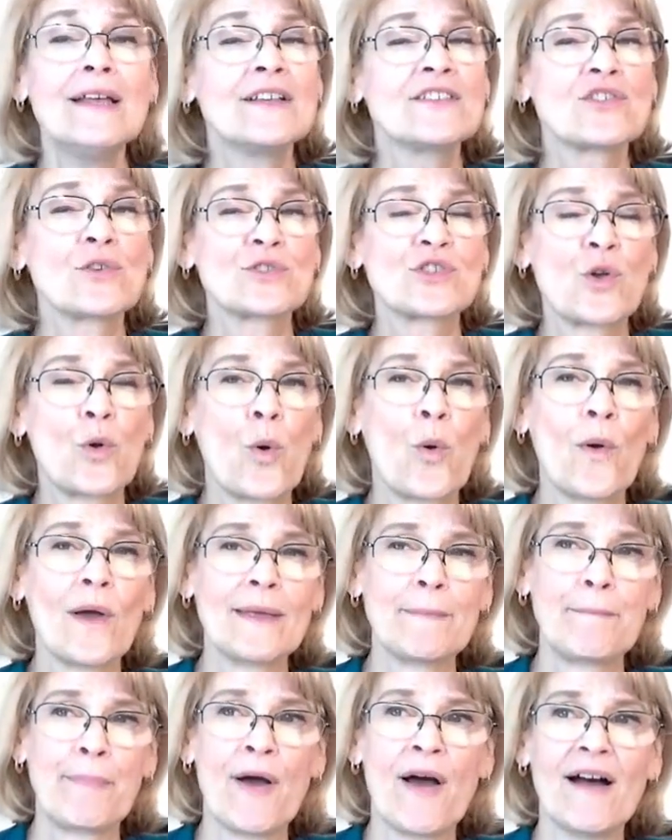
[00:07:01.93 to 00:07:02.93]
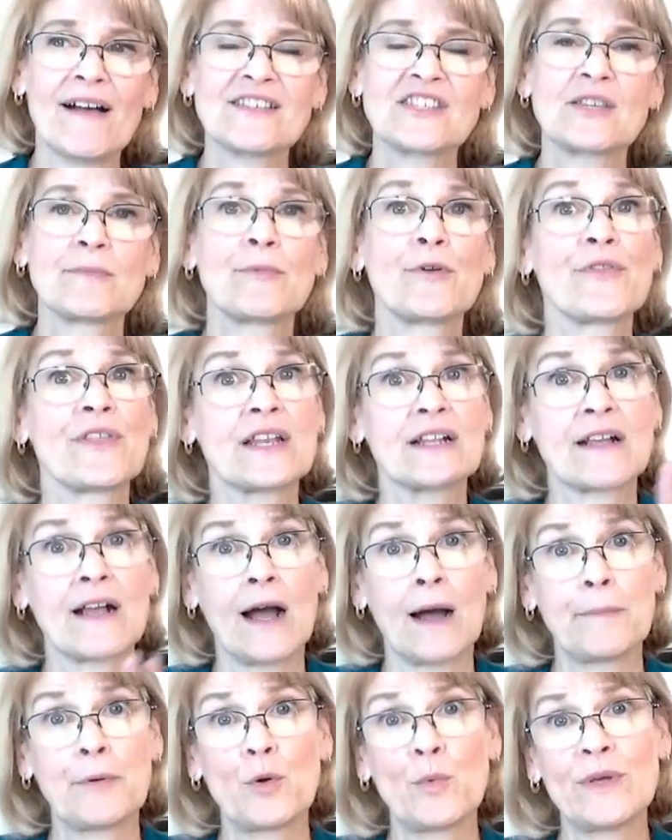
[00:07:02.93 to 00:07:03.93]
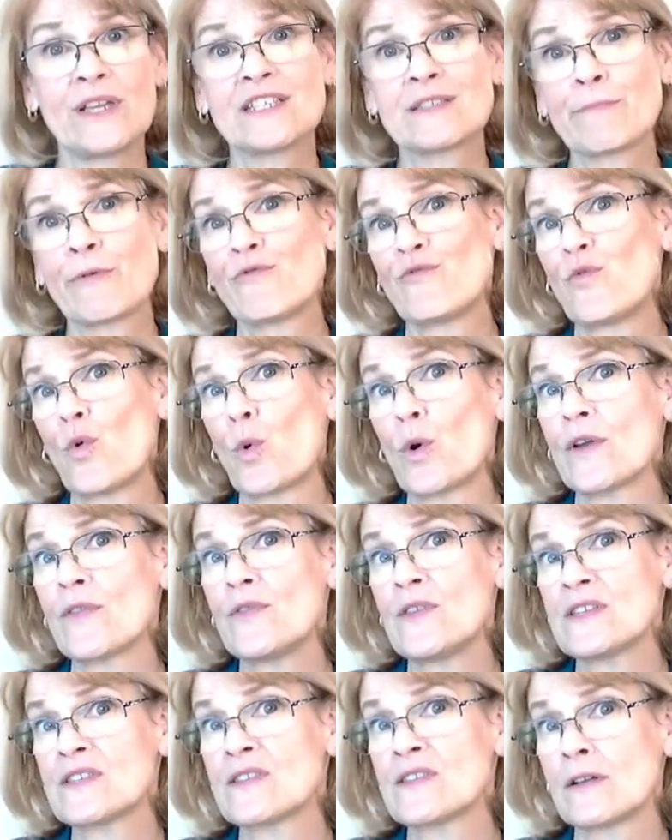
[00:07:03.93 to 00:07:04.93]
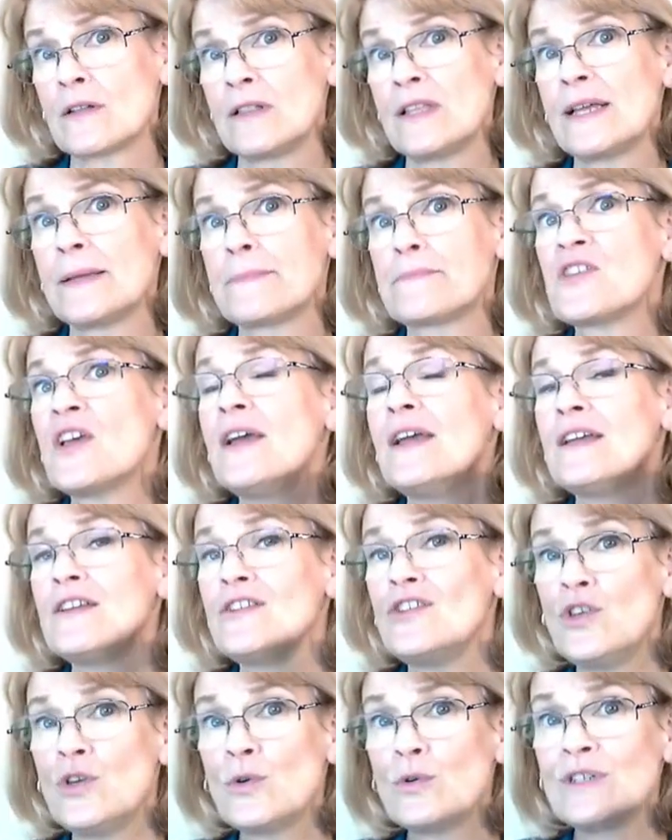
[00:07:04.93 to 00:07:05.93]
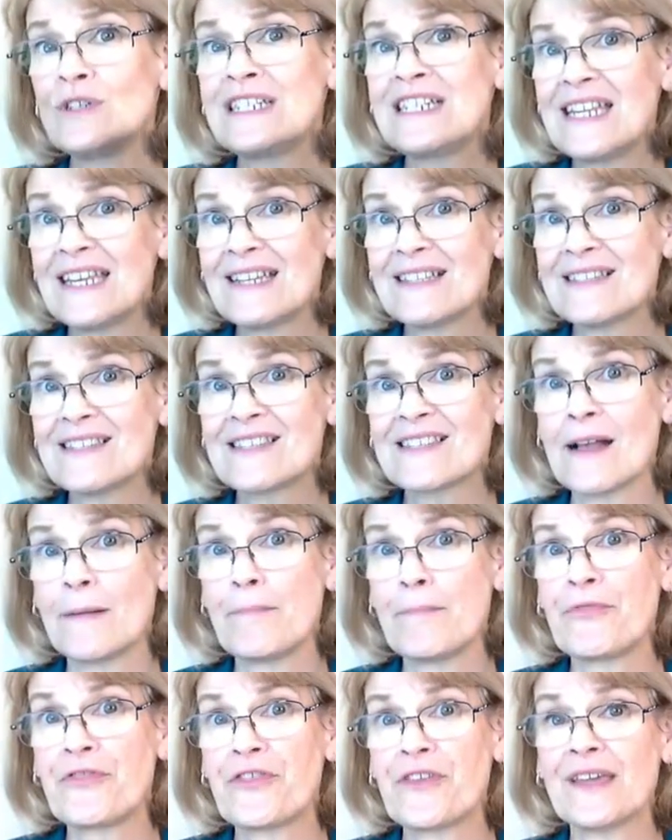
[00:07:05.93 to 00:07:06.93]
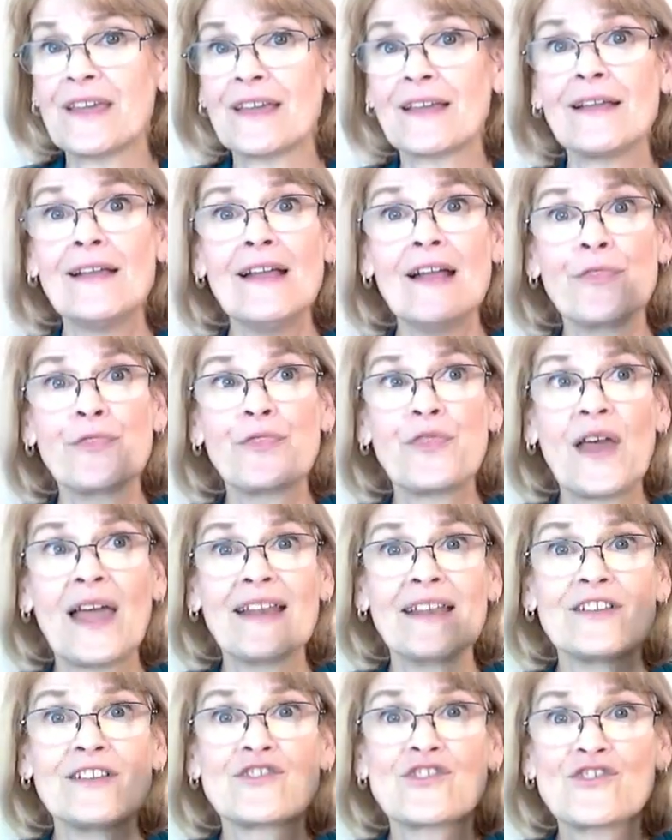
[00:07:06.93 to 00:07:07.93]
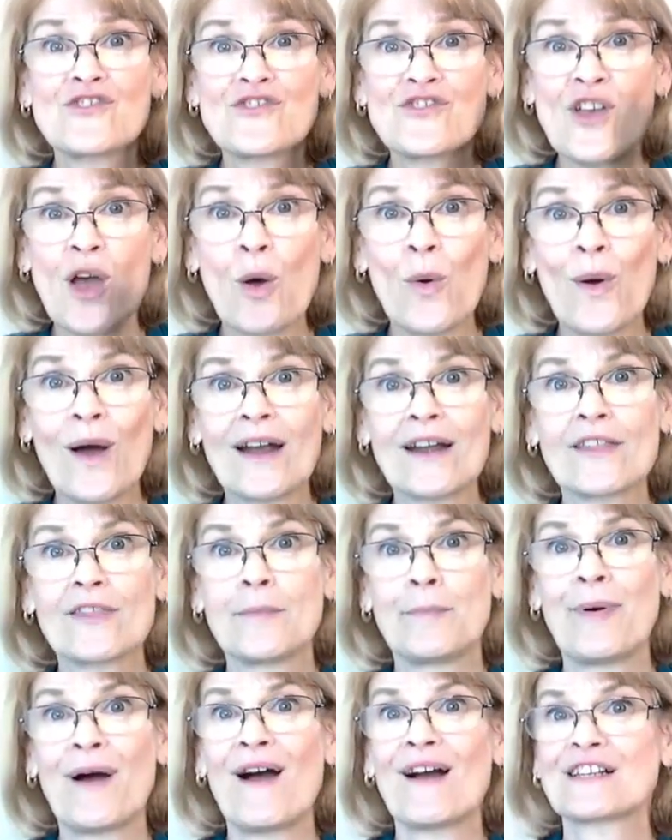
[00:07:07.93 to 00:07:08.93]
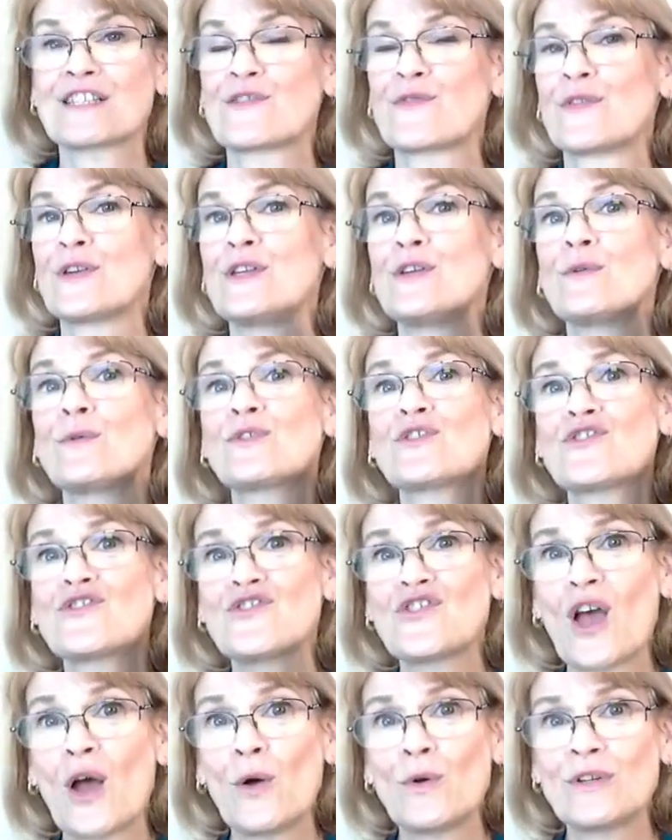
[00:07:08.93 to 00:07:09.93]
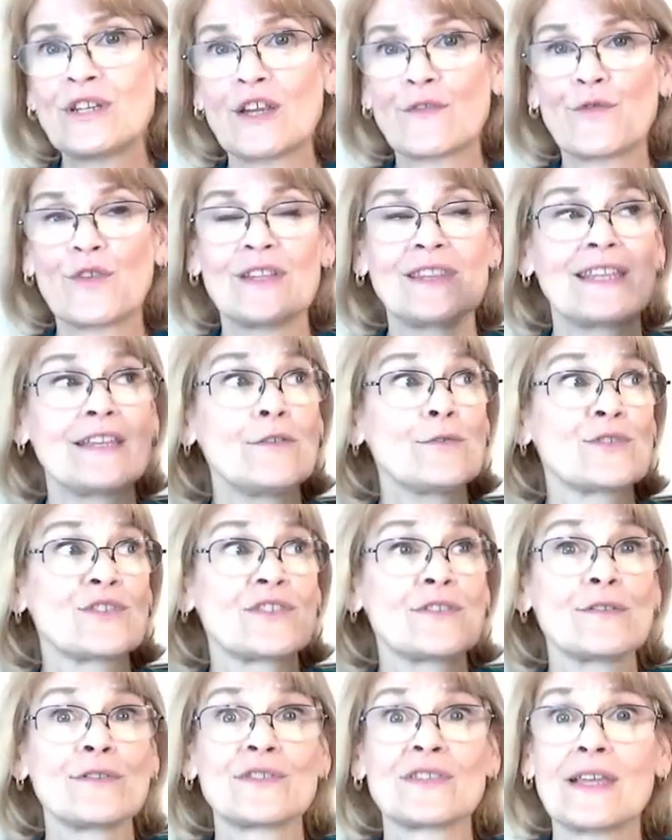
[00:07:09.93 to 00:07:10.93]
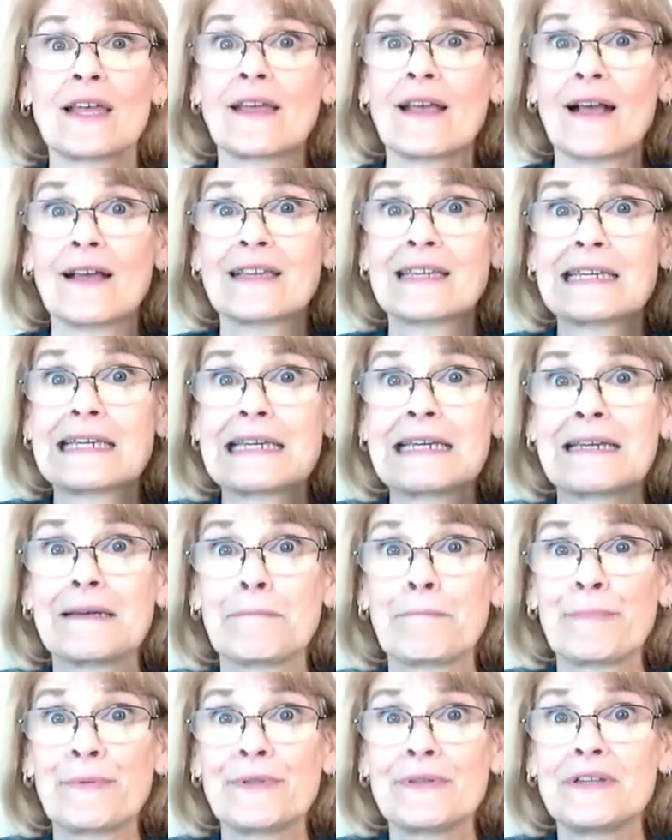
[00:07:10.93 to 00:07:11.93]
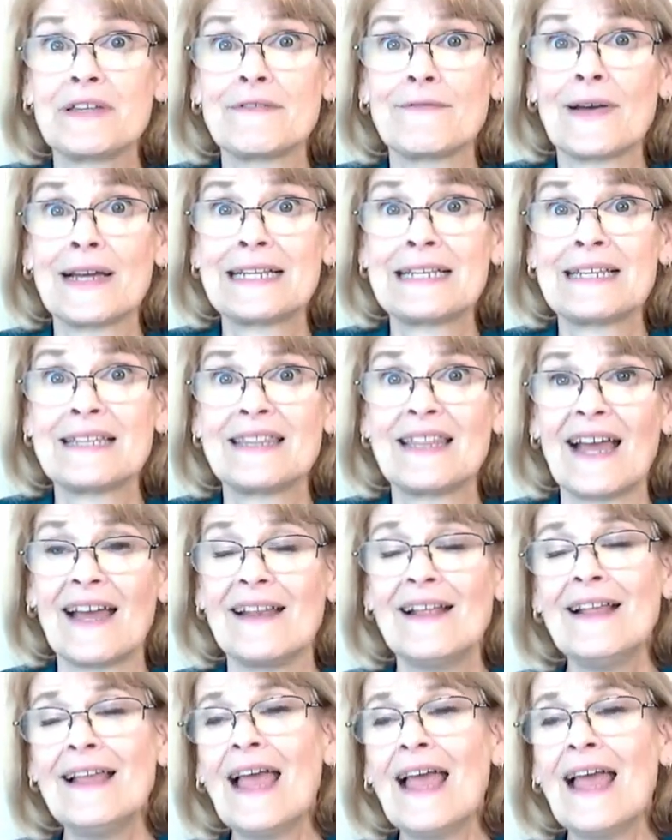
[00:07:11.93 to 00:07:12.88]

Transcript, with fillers: So it's quite possible that a couple weeks before this eclipse, you did something that is so out of the box for you, so different that you're still saying, I can't believe I did that.